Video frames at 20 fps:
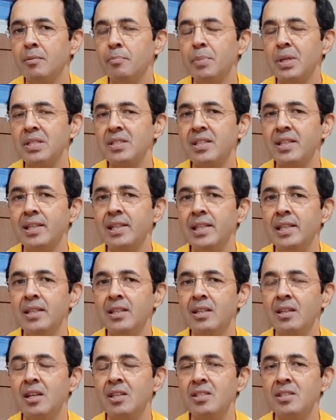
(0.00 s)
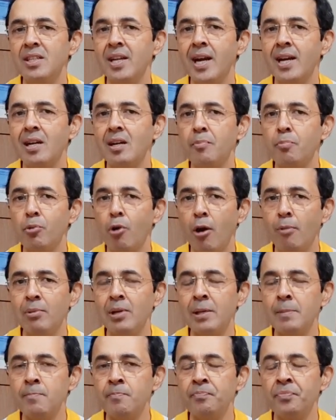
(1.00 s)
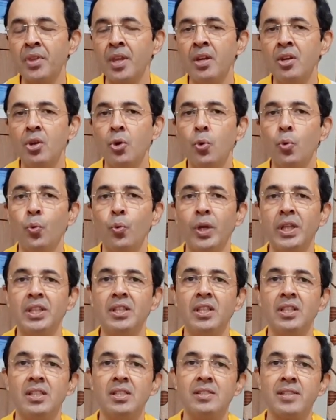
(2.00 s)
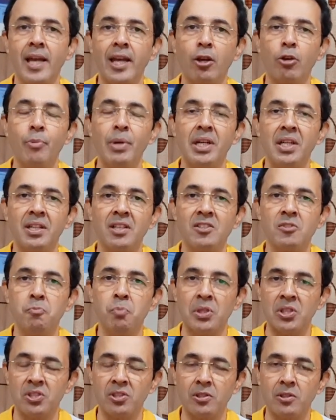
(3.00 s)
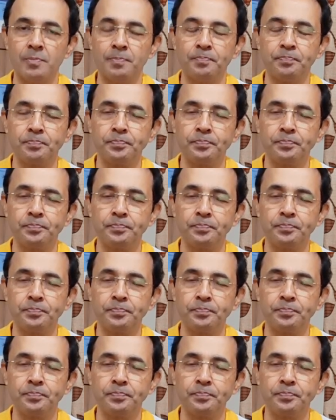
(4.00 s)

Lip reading: basically a congenital problem with the zygomaticus muscle.